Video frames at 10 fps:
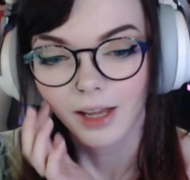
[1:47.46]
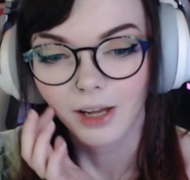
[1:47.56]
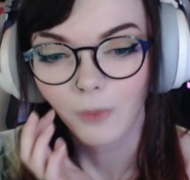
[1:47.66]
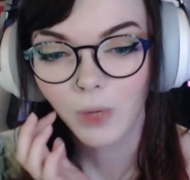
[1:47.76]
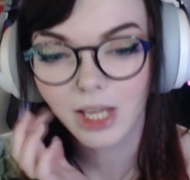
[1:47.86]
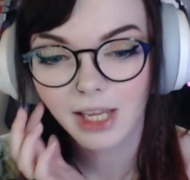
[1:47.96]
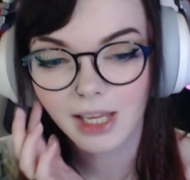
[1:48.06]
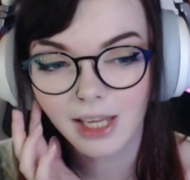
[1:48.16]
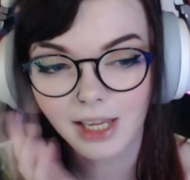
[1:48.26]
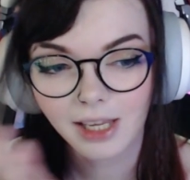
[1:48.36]

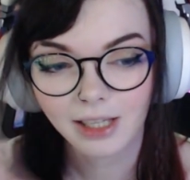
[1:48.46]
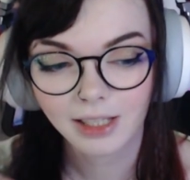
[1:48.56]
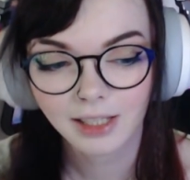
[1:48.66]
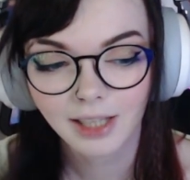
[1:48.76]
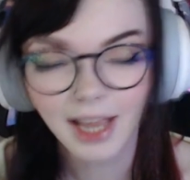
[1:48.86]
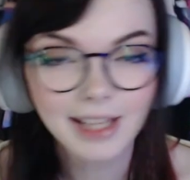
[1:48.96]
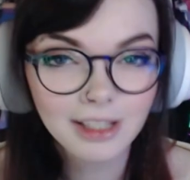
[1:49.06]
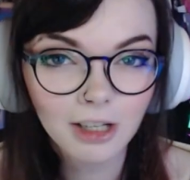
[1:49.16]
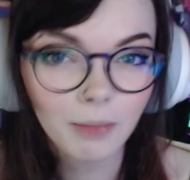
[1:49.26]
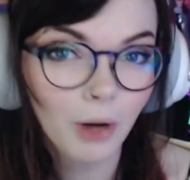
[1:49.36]
We
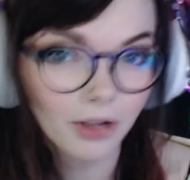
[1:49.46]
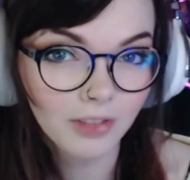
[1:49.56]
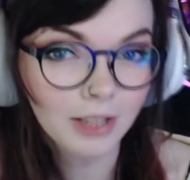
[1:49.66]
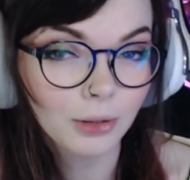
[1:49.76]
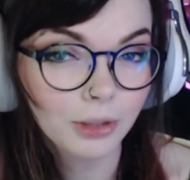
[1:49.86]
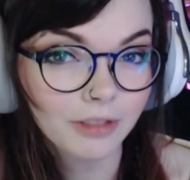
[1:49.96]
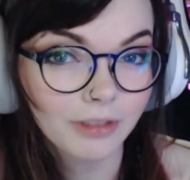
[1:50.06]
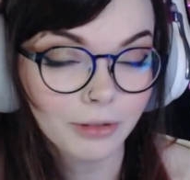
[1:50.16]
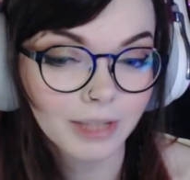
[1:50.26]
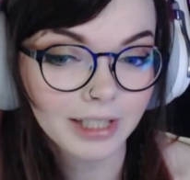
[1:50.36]
ended up on the Lord of
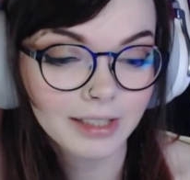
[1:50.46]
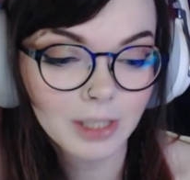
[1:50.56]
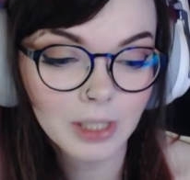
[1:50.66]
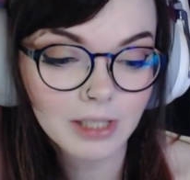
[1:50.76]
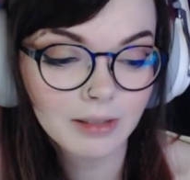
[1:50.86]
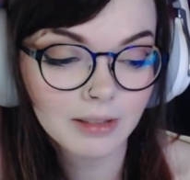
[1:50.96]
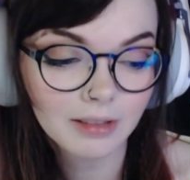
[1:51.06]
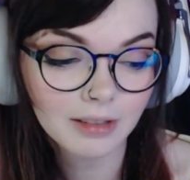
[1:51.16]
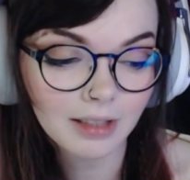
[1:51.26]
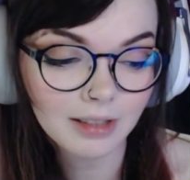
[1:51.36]
the Rings,
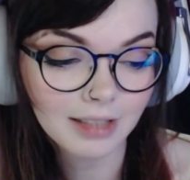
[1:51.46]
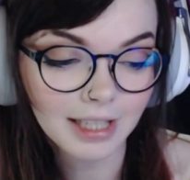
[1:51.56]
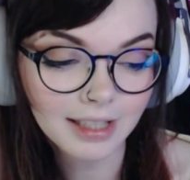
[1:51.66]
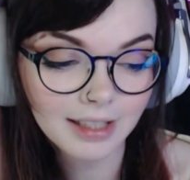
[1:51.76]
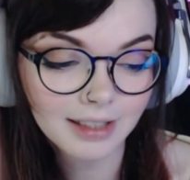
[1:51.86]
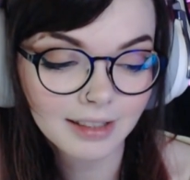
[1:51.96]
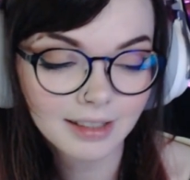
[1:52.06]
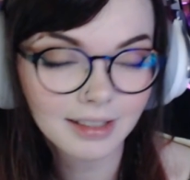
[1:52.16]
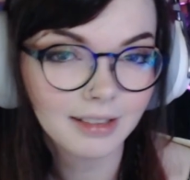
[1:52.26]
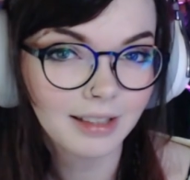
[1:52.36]
like,
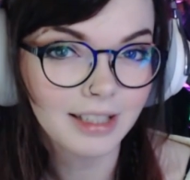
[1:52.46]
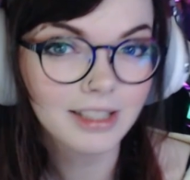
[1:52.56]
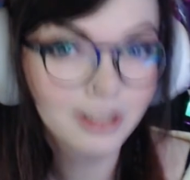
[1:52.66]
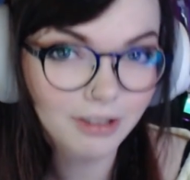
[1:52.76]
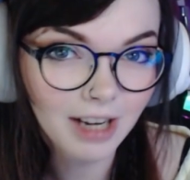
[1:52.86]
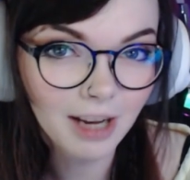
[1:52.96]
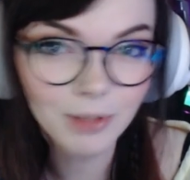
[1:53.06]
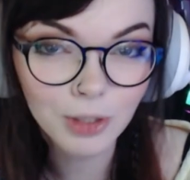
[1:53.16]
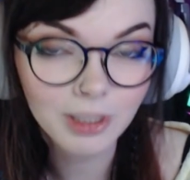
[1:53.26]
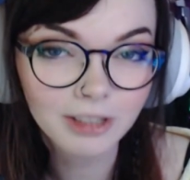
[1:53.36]
Instagram
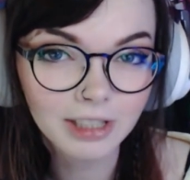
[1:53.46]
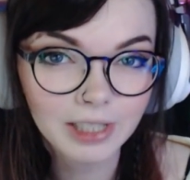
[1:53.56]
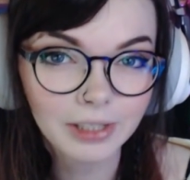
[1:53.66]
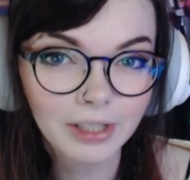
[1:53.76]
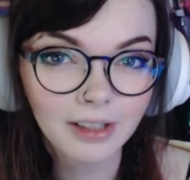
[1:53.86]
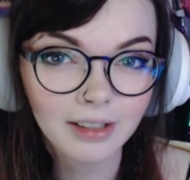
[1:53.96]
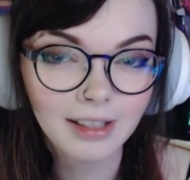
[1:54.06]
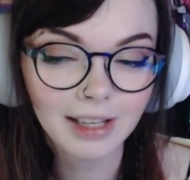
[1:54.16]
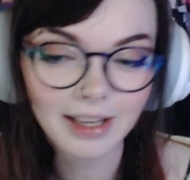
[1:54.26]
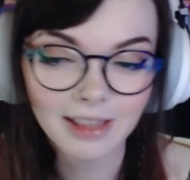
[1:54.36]
and Twitter account,
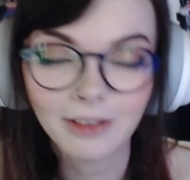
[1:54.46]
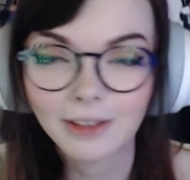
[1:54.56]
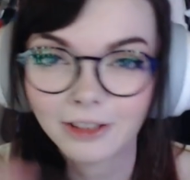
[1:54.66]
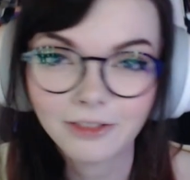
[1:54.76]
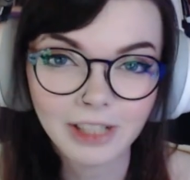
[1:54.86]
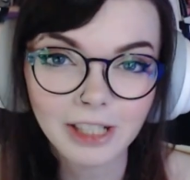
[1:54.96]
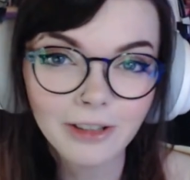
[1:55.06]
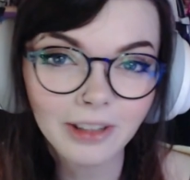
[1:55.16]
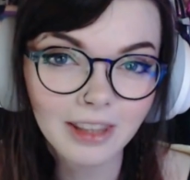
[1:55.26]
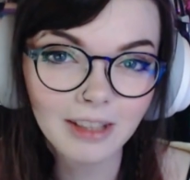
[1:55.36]
like, in their little
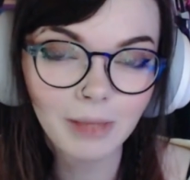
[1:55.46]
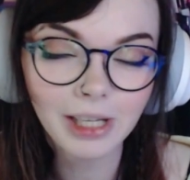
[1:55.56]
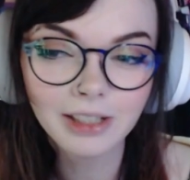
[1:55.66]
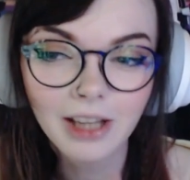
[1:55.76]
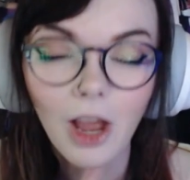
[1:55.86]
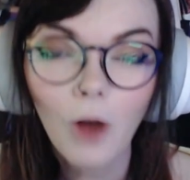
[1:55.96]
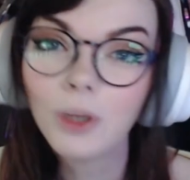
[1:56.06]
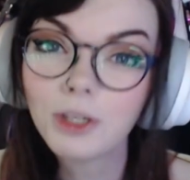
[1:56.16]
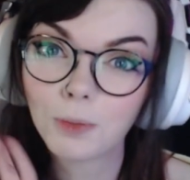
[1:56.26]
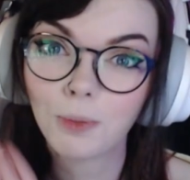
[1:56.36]
video that they made,
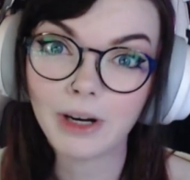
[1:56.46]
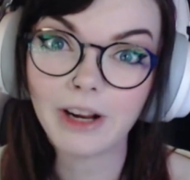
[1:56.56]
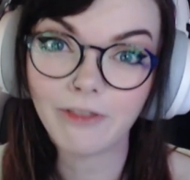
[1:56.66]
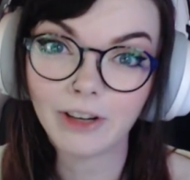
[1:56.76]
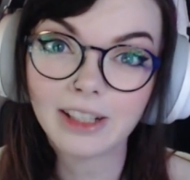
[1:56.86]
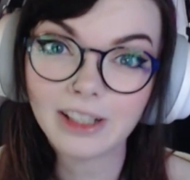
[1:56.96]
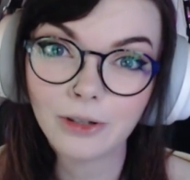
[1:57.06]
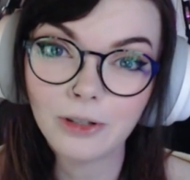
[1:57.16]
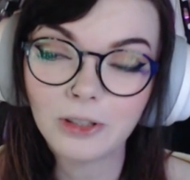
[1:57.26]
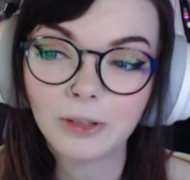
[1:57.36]
which is pretty freaking
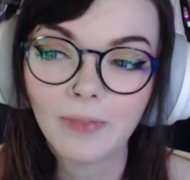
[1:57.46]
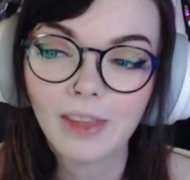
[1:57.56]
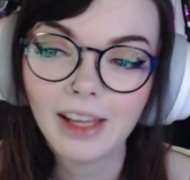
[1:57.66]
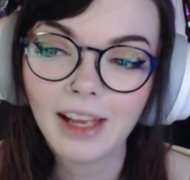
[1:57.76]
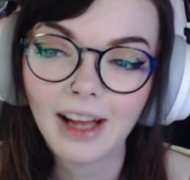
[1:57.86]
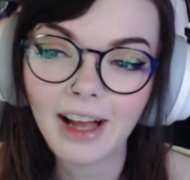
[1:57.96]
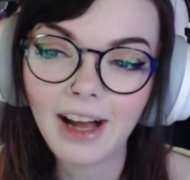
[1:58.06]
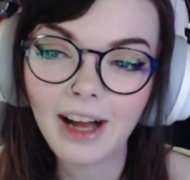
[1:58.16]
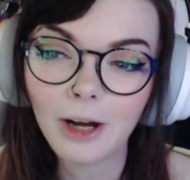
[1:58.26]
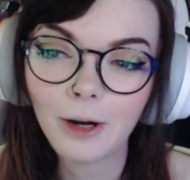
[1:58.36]
cool.
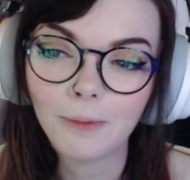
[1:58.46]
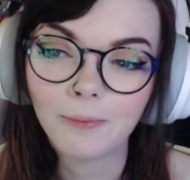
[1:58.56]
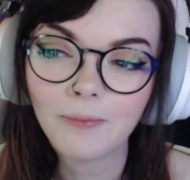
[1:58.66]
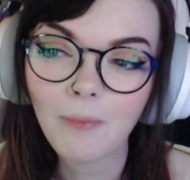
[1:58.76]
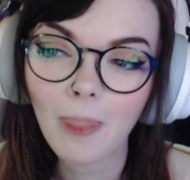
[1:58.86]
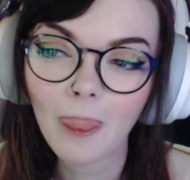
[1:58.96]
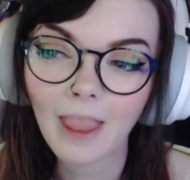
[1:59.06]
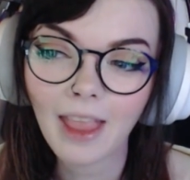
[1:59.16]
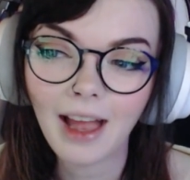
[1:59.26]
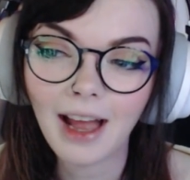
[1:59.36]
And
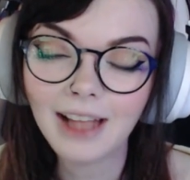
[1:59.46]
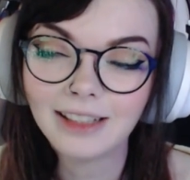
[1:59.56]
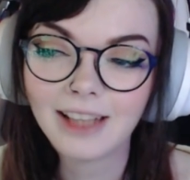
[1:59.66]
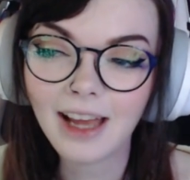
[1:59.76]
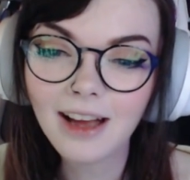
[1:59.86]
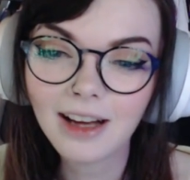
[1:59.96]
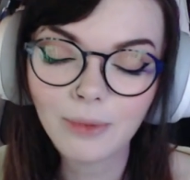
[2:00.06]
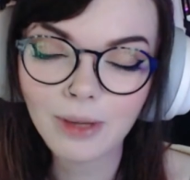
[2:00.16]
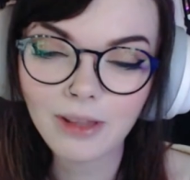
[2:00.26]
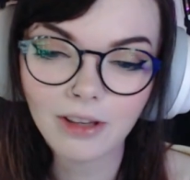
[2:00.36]
yeah,
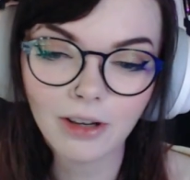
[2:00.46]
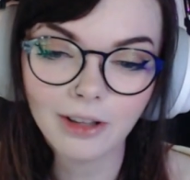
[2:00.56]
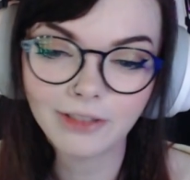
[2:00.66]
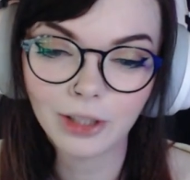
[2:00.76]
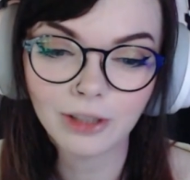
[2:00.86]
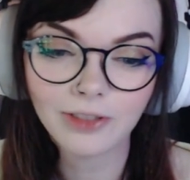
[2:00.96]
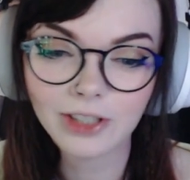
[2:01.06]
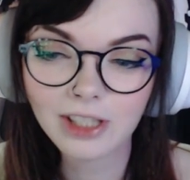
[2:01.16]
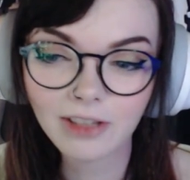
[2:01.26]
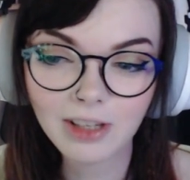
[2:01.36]
all the photographers
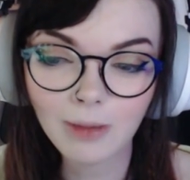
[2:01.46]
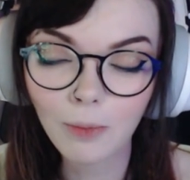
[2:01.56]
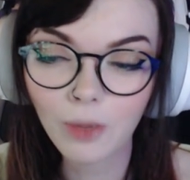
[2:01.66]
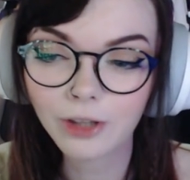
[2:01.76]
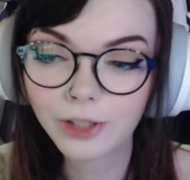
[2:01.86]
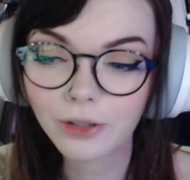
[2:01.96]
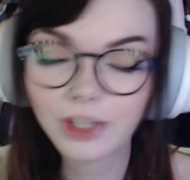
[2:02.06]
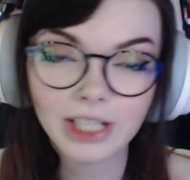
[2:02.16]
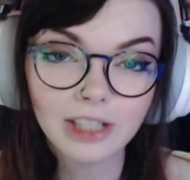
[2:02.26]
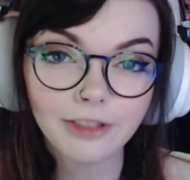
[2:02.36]
and stuff came up. We also got
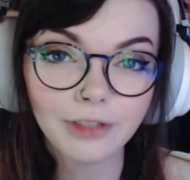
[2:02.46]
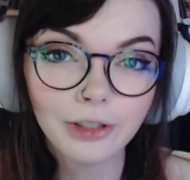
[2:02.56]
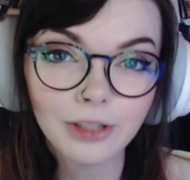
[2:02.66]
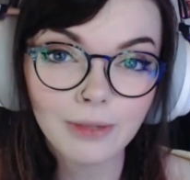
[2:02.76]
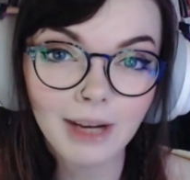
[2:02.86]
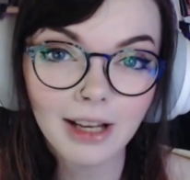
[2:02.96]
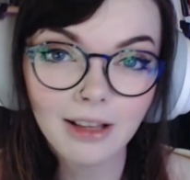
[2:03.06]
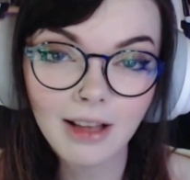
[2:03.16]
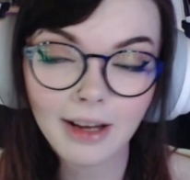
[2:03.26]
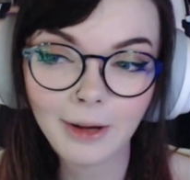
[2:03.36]
interviewed as
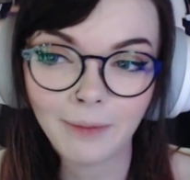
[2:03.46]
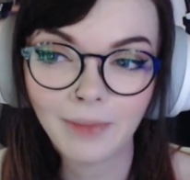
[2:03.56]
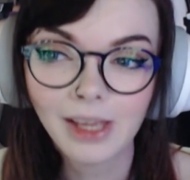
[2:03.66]
well.